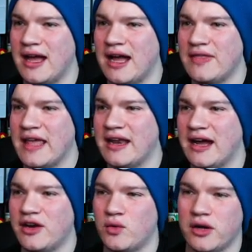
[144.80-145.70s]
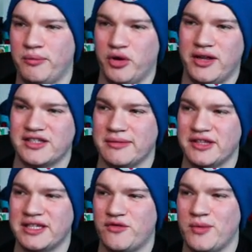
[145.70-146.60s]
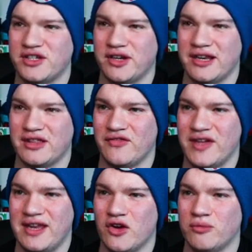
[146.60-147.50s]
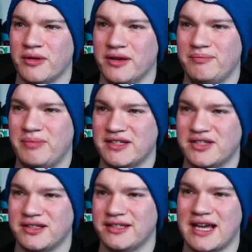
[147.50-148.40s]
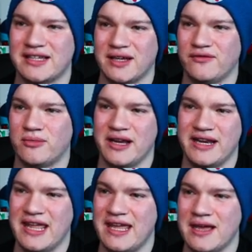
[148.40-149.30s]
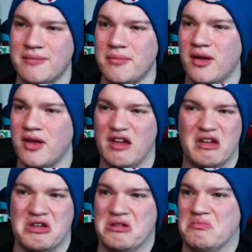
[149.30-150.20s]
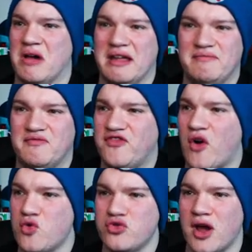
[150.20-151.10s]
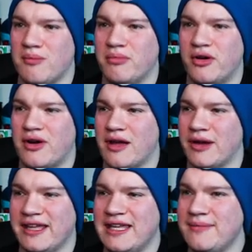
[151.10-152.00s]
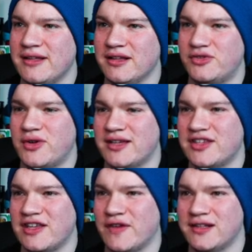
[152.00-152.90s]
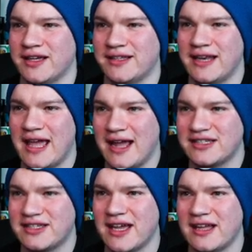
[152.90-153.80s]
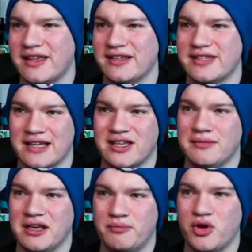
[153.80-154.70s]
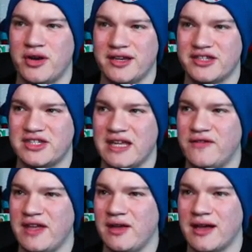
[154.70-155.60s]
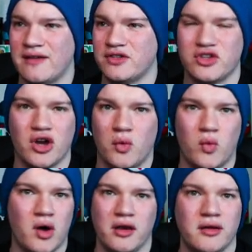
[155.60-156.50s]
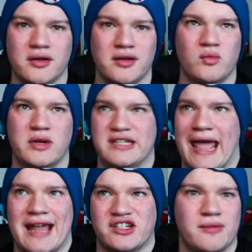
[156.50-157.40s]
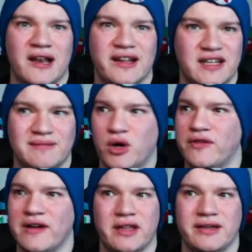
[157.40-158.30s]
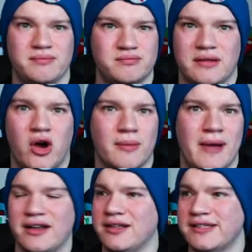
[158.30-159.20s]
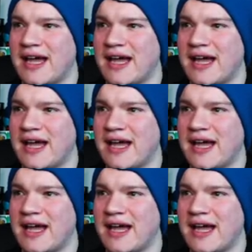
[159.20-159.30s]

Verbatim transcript: and then I don't want to put in some of this information in the video, but basically it's asking for my name, my phone number, and my email address. If I click next, then it's asking me to put in a CV. I've just got one attached to my LinkedIn profile that it automatically